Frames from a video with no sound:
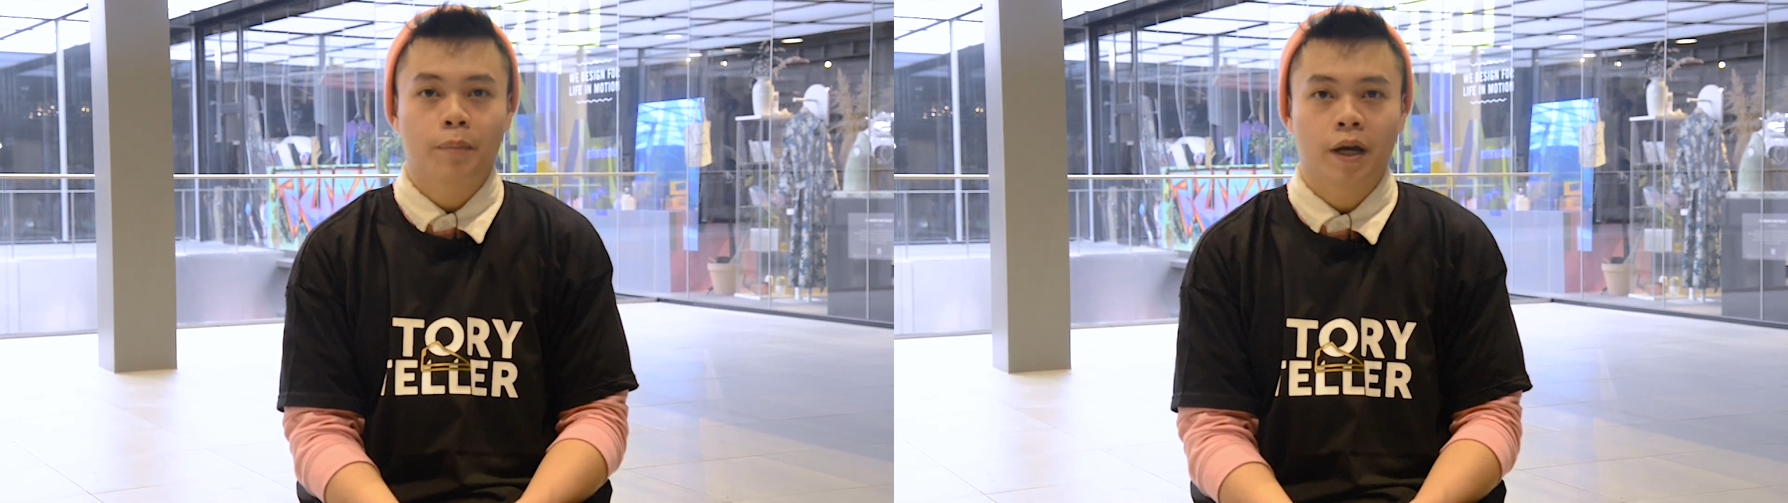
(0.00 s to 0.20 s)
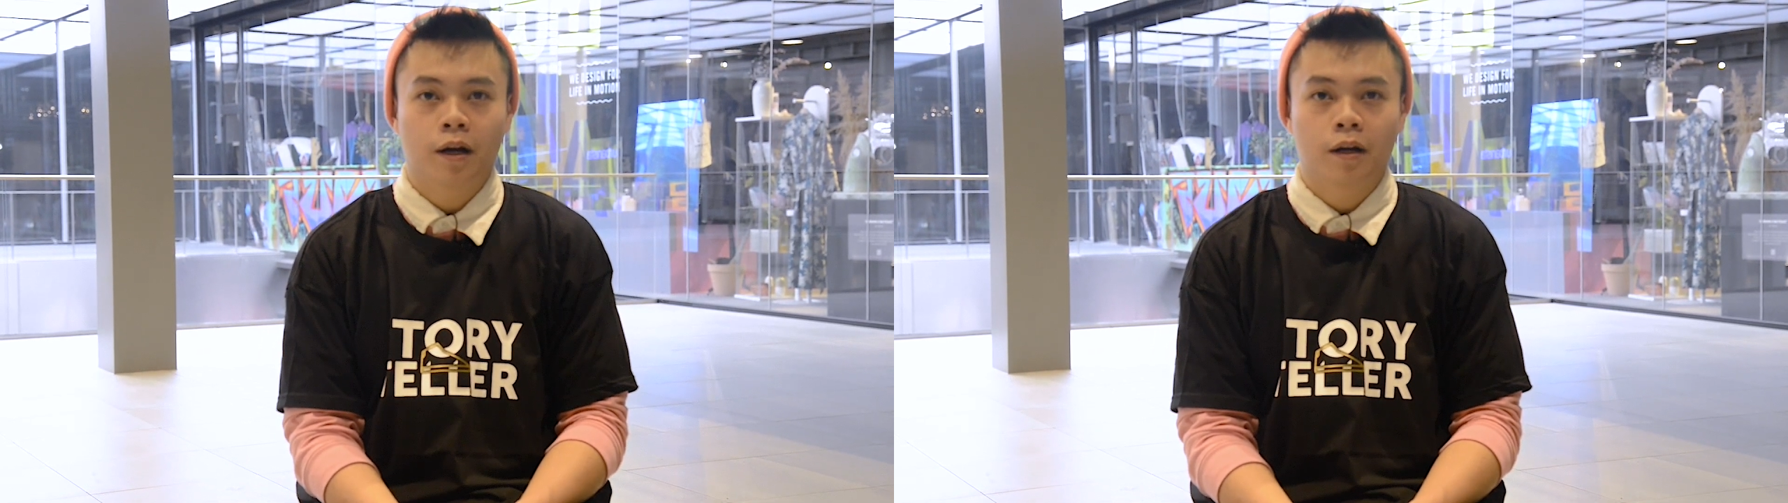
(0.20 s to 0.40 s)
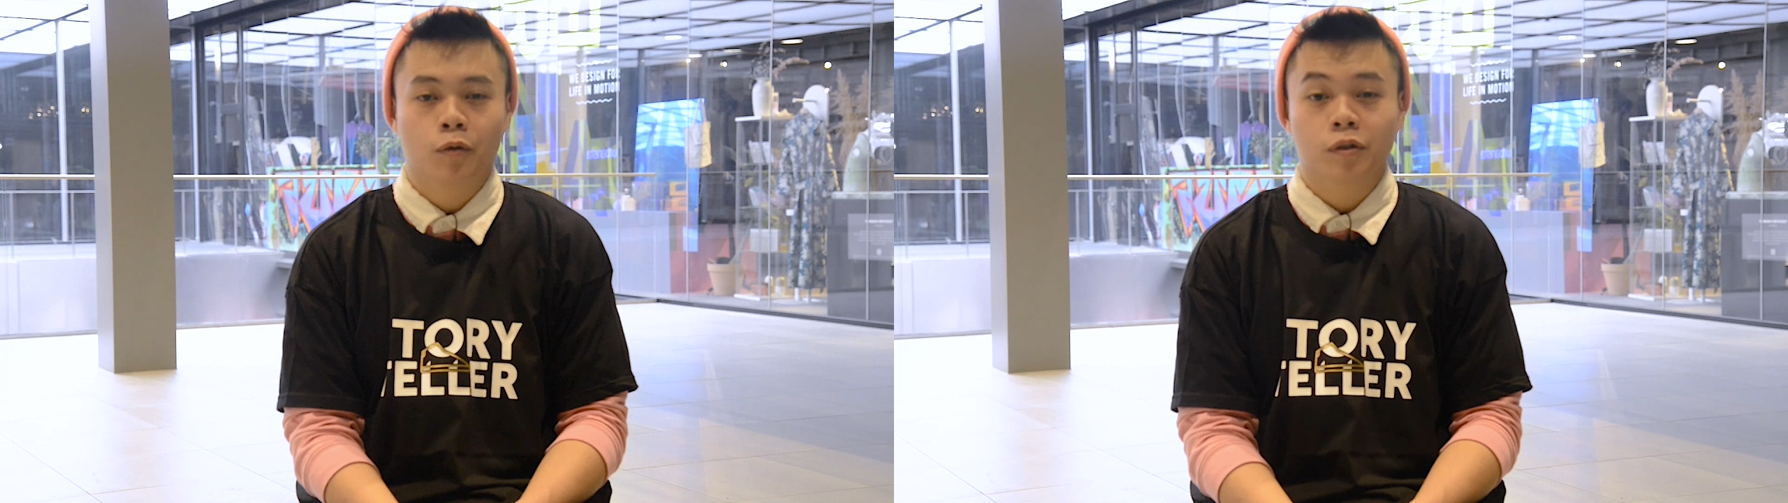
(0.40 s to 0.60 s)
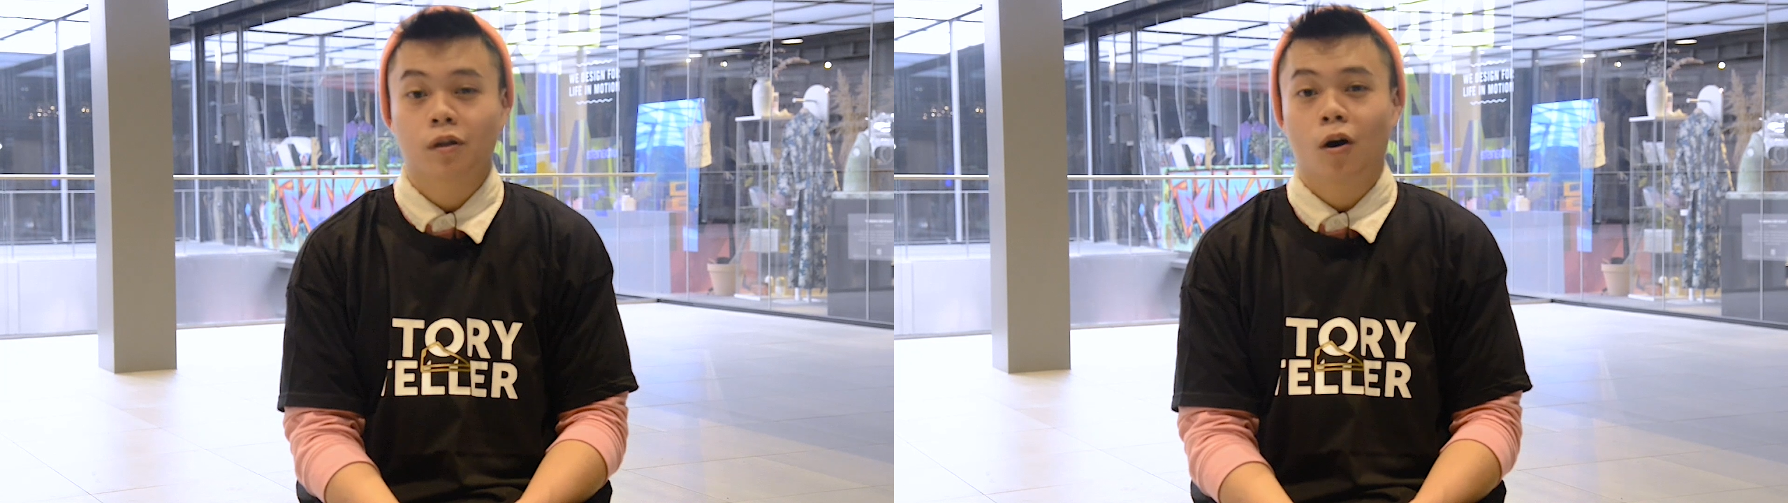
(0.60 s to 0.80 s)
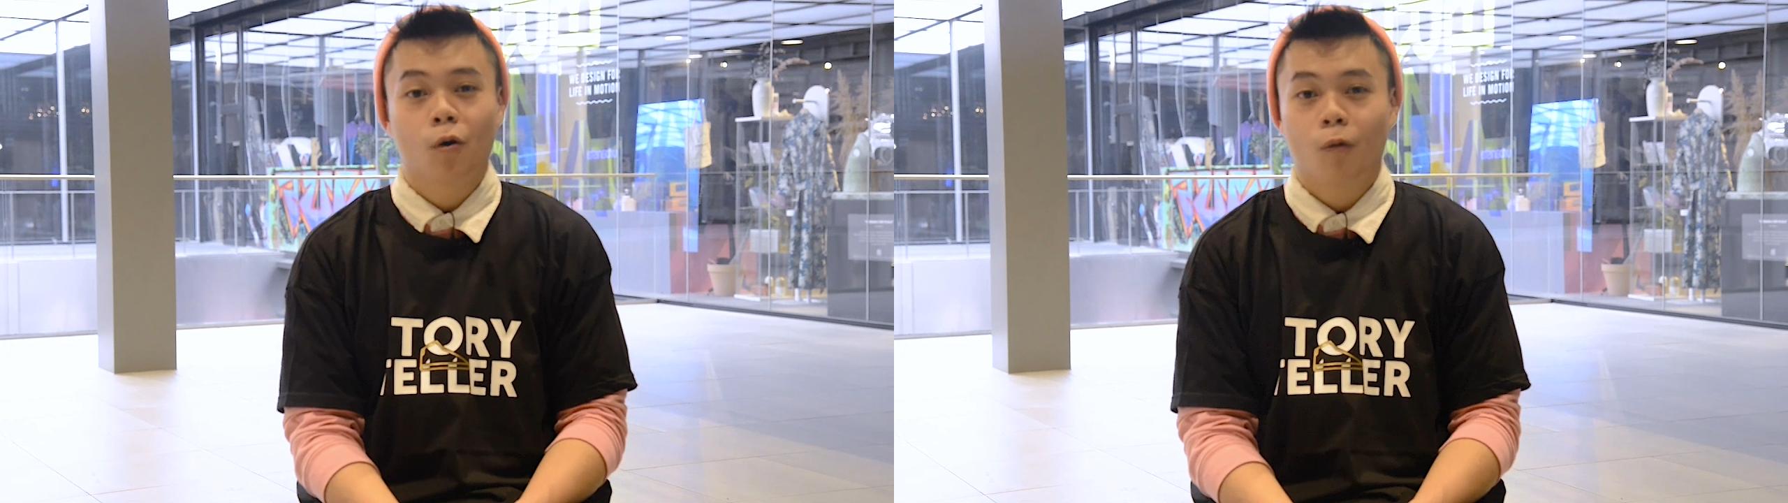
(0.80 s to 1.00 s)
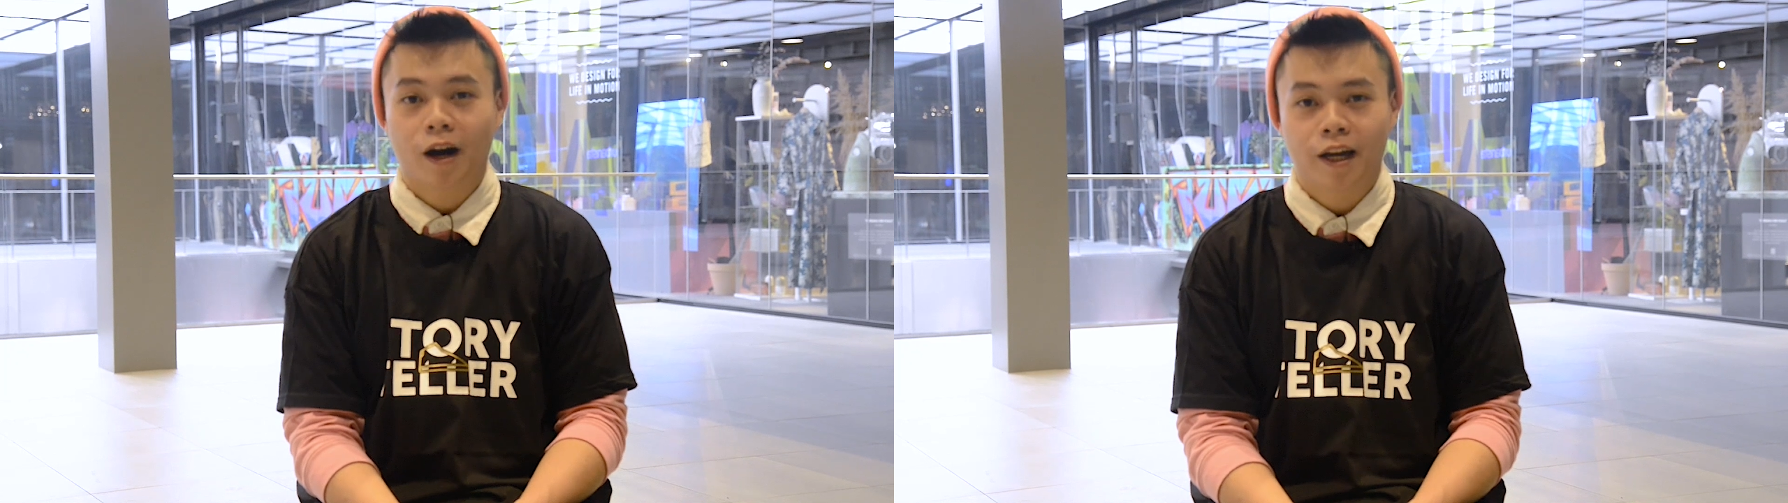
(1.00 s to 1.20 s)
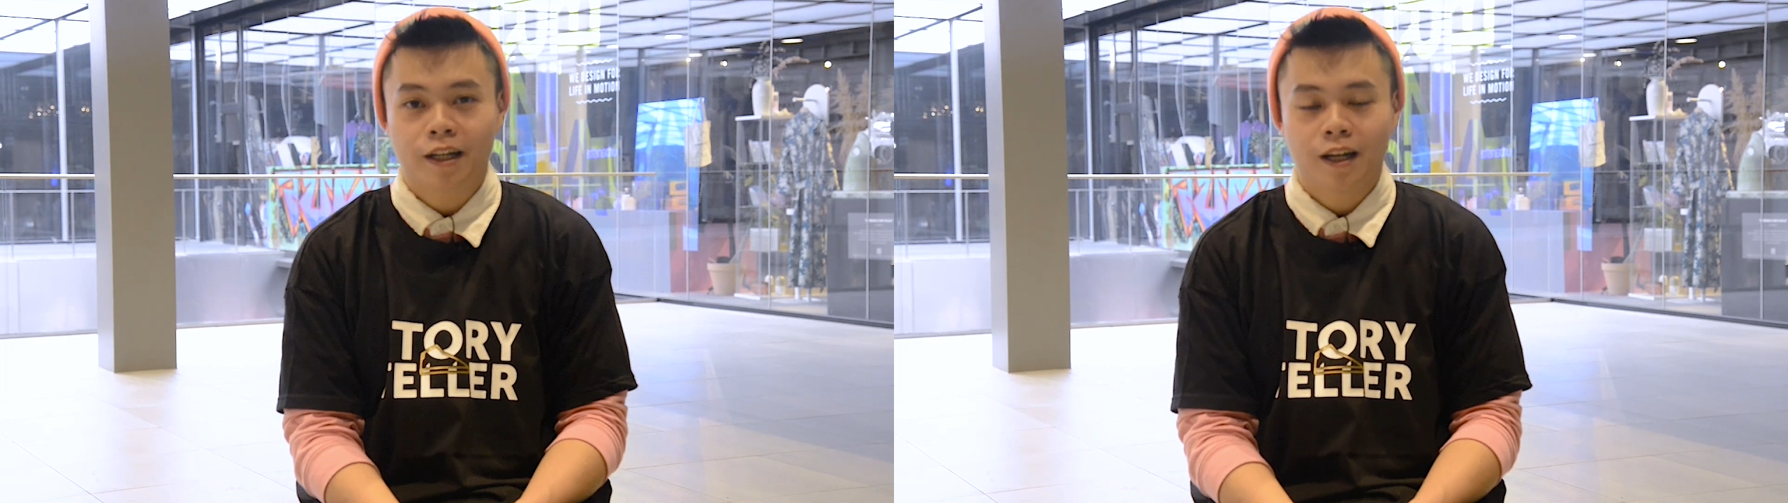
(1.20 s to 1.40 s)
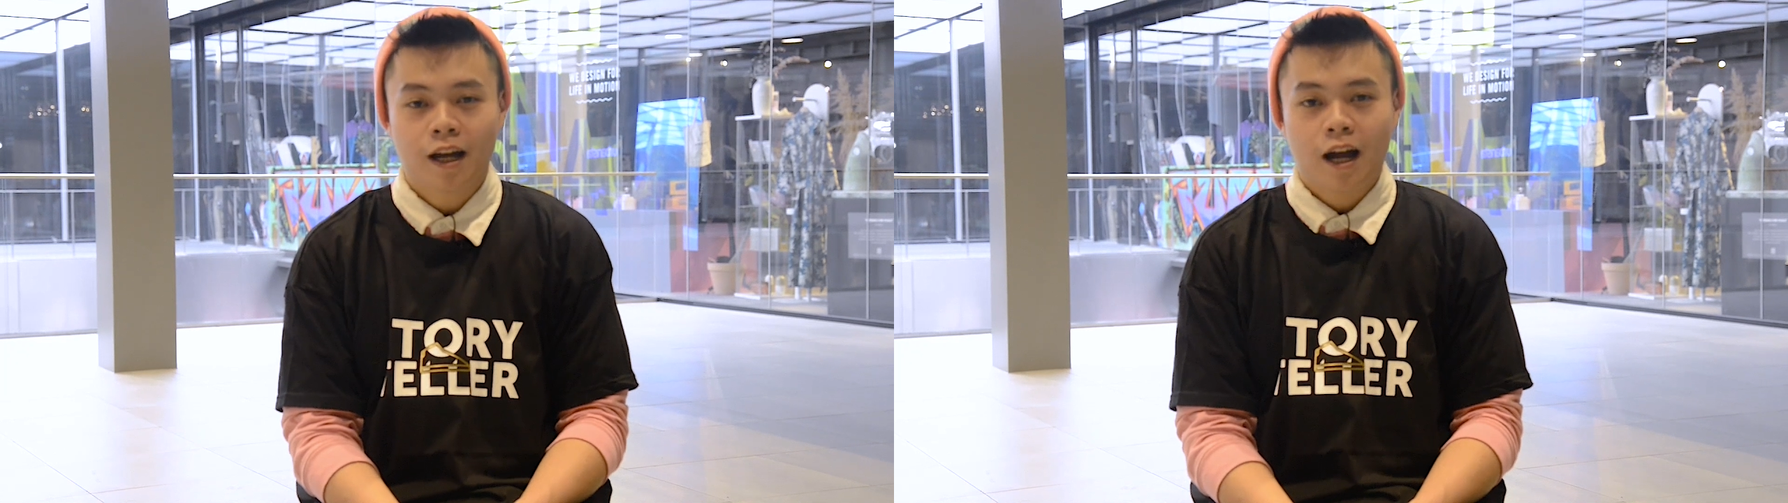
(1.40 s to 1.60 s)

pair. It was all white.